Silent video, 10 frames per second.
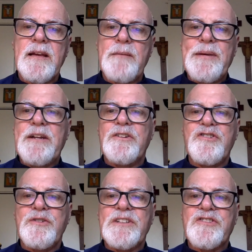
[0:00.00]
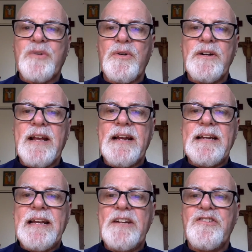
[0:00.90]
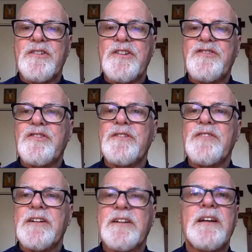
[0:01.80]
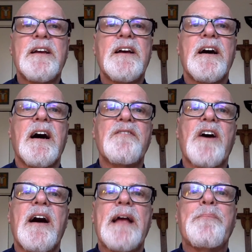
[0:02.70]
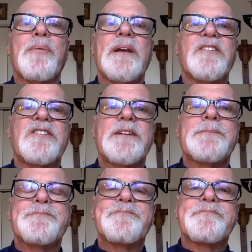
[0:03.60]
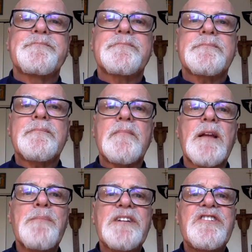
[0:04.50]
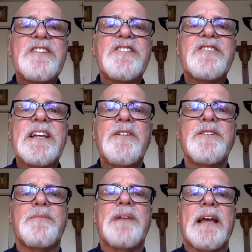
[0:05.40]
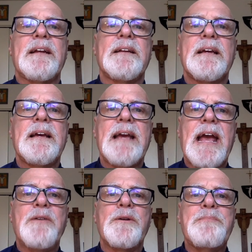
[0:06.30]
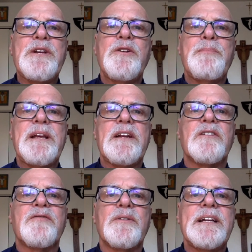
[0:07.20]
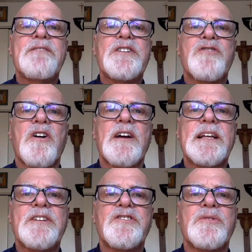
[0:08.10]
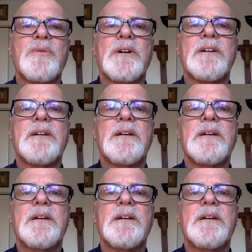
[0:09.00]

Peter drew his sword and injured a servant of the high priest. But Jesus healed the man and rebuked Peter for even drawing his sword.